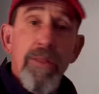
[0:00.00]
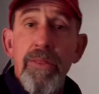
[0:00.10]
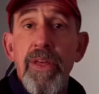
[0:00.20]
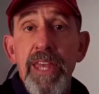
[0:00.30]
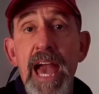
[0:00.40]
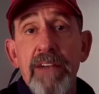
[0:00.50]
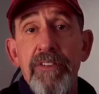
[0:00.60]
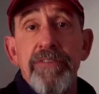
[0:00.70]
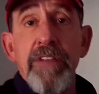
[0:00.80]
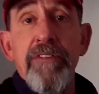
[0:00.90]
Yak
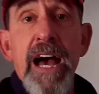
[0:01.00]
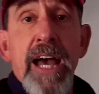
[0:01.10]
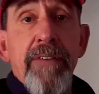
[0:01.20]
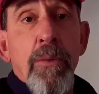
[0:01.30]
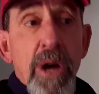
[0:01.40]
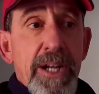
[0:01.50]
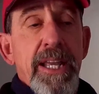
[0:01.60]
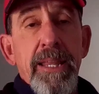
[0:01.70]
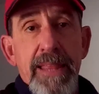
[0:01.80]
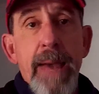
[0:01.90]
55. I wanted to
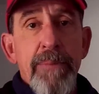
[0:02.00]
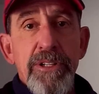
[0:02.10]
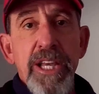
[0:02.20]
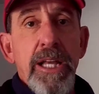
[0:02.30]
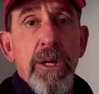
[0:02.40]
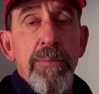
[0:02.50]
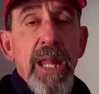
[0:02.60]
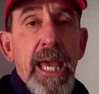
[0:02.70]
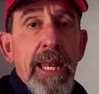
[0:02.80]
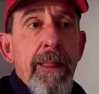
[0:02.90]
get that particular
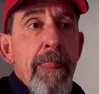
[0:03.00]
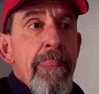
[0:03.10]
plane.